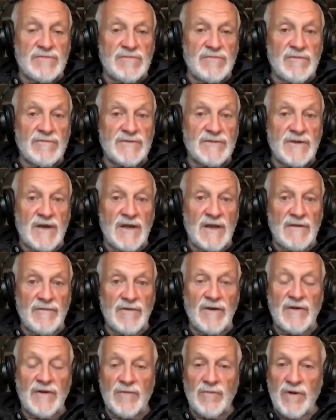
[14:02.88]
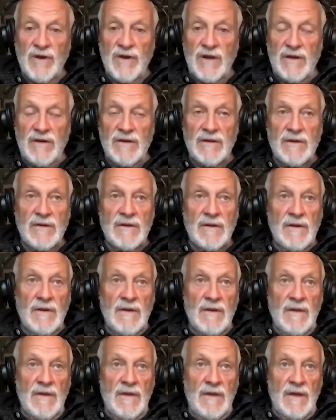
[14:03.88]
obviously a hell of a lot of wind.
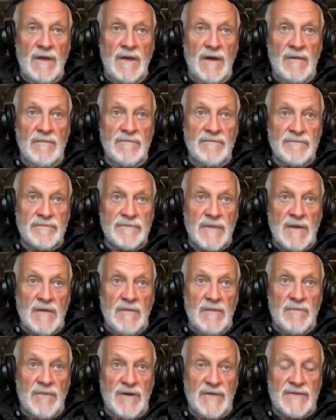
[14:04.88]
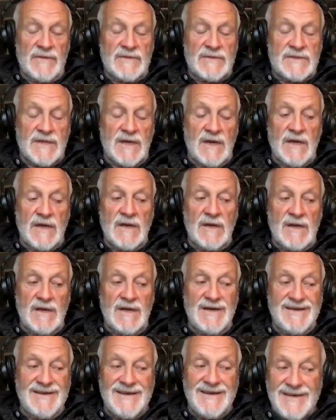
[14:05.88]
But
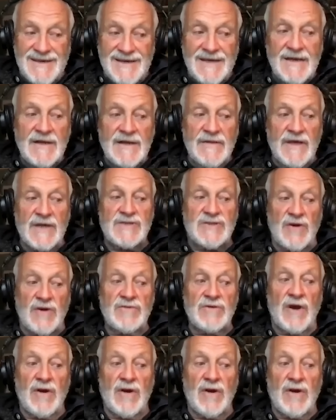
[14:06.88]
they don't know. There was